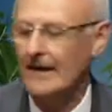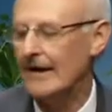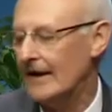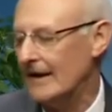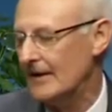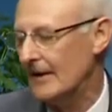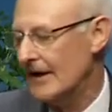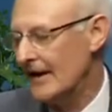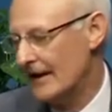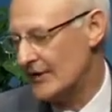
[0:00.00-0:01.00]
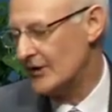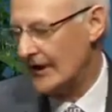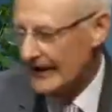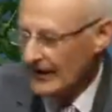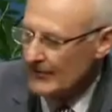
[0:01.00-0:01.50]
A
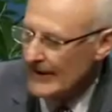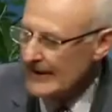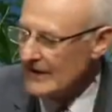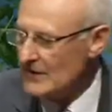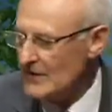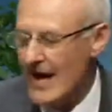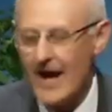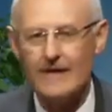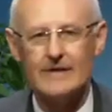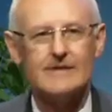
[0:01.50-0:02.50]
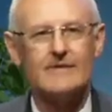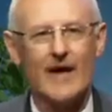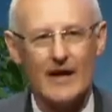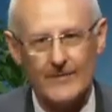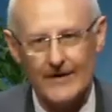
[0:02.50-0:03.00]
trucking company in the UK that's
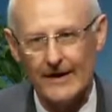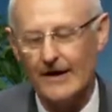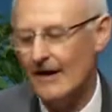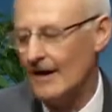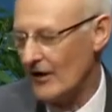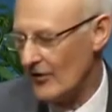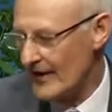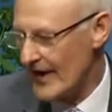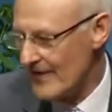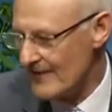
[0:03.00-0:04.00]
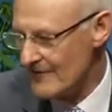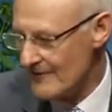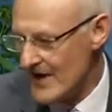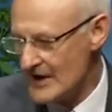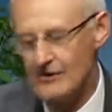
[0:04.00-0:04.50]
developed a longer, heavier
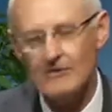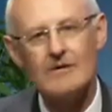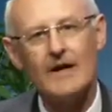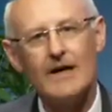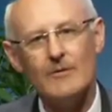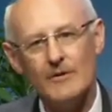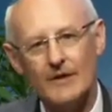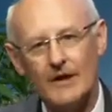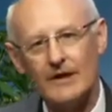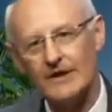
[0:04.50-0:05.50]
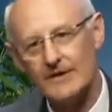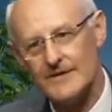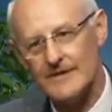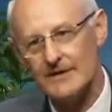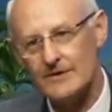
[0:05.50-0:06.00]
vehicle claimed you can cut your
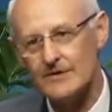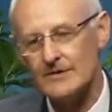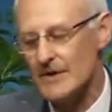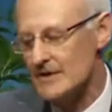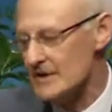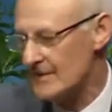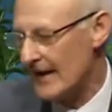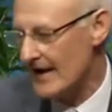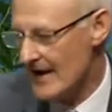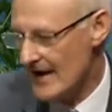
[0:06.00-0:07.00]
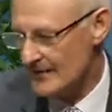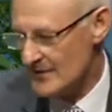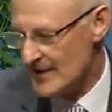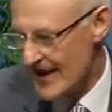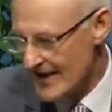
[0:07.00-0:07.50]
CO2 emissions by
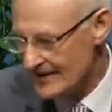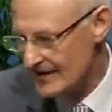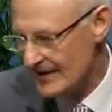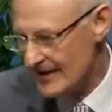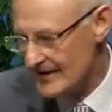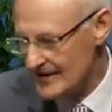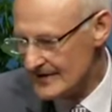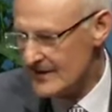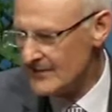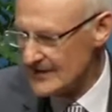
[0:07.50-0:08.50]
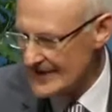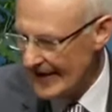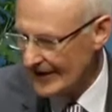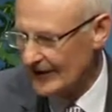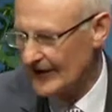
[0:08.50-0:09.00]
between 8 and
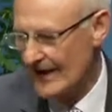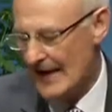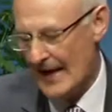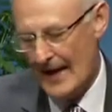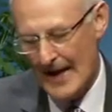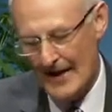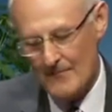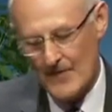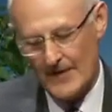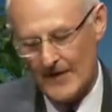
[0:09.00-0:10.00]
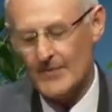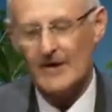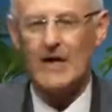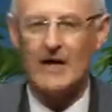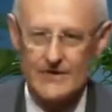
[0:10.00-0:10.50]
16%. There have
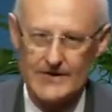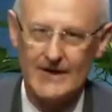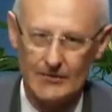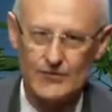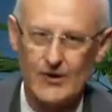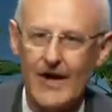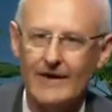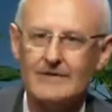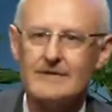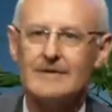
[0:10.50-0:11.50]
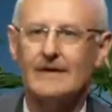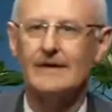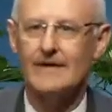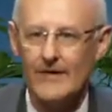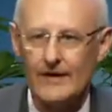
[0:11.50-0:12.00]
been larger scale trials in
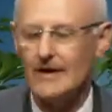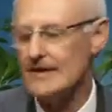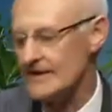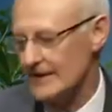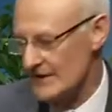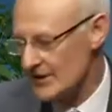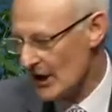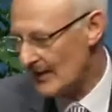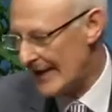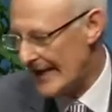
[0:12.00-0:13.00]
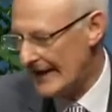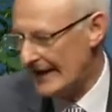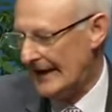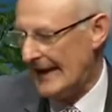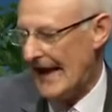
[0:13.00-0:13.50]
the Netherlands and in Germany,
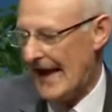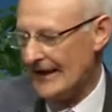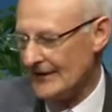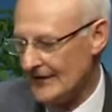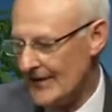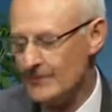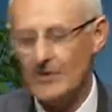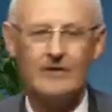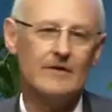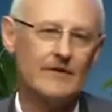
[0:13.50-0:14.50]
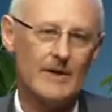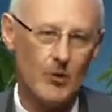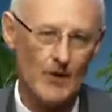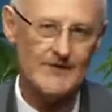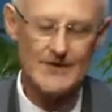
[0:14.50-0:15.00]
and they have been very
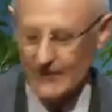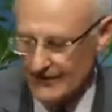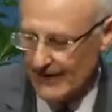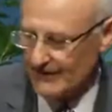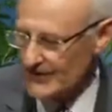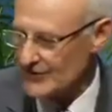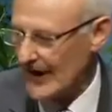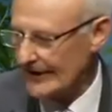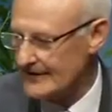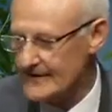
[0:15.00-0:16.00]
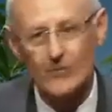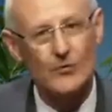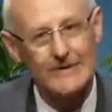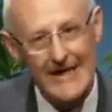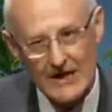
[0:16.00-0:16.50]
positive. I've extracted some
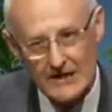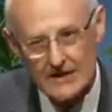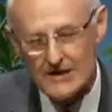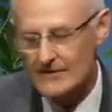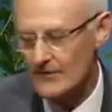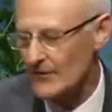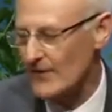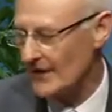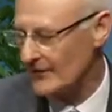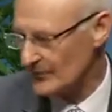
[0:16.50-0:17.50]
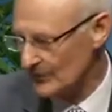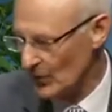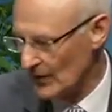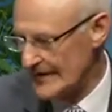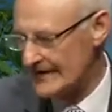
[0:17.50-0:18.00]
quotations from the relevant
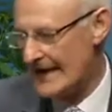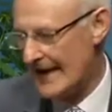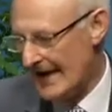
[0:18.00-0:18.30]
reports.